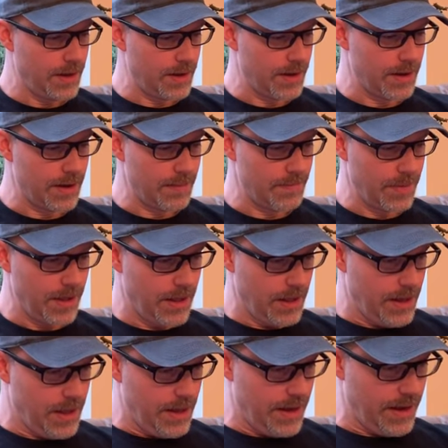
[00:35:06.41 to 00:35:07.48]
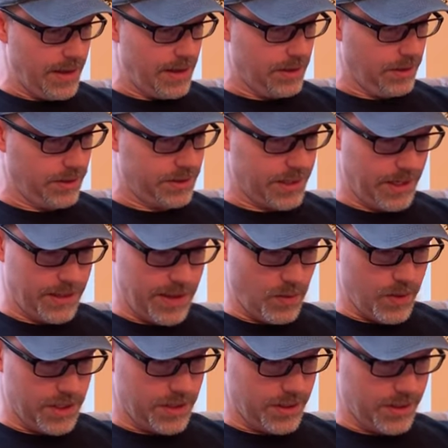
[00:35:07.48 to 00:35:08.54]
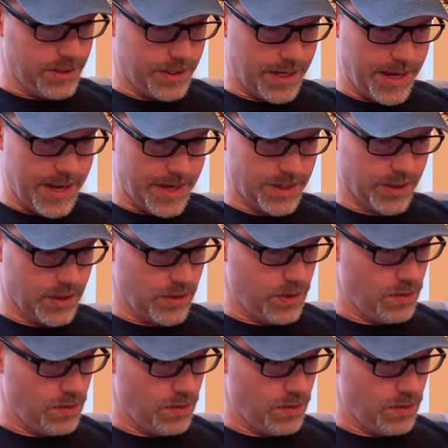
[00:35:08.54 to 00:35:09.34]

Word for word: Um, it looks like they went on to ask